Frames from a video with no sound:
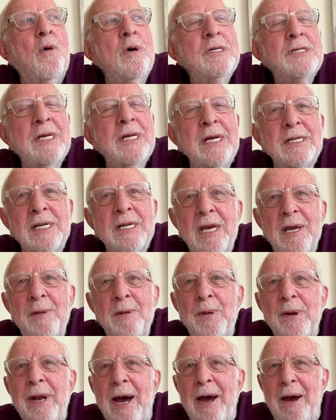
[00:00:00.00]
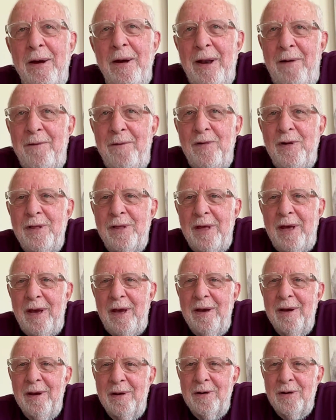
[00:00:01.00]
always had to keep an eye on
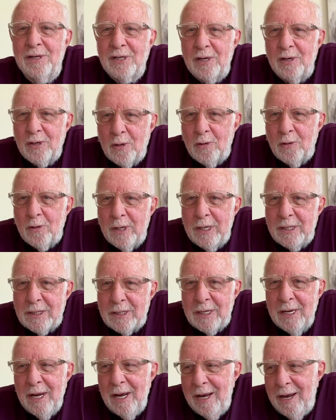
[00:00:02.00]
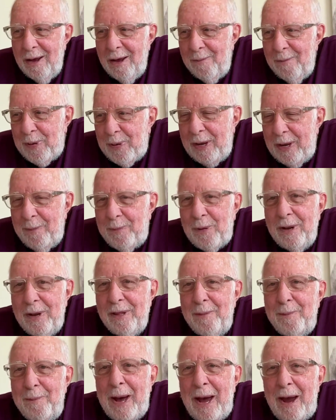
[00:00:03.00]
everything because there are always
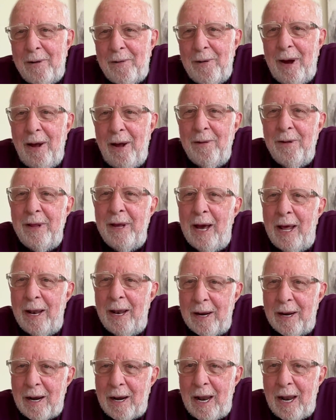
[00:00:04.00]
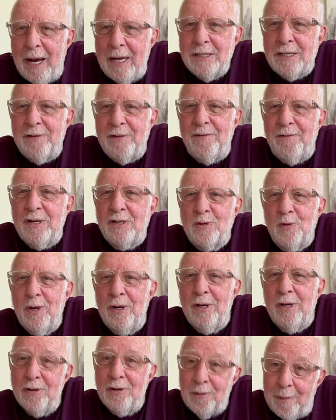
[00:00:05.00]
people in the background, the Allen Kleins of this
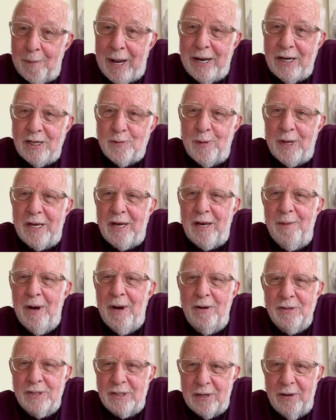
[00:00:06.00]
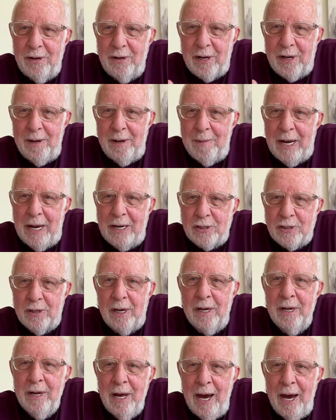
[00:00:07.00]
world who manage Mickey Most. So you can
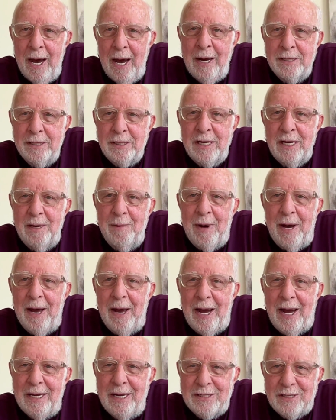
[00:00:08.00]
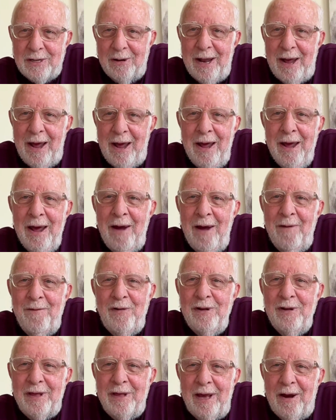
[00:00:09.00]
imagine I had to keep my eyes on
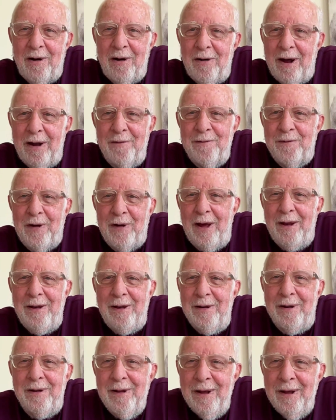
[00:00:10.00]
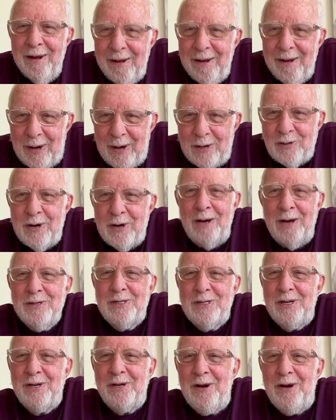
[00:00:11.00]
everything or I'd find my
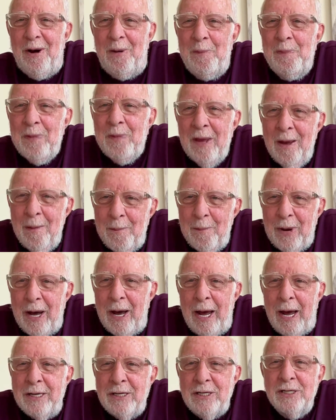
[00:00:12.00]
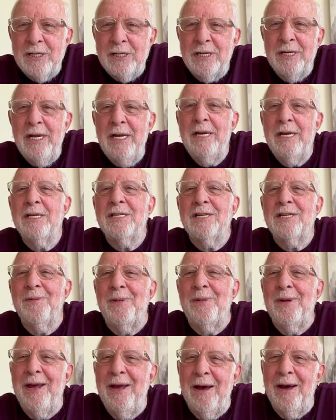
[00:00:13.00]
trousers had gone. But I just needed
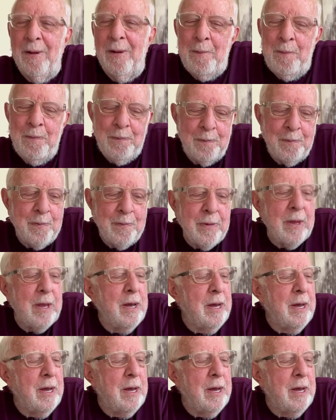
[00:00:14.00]
to be, um,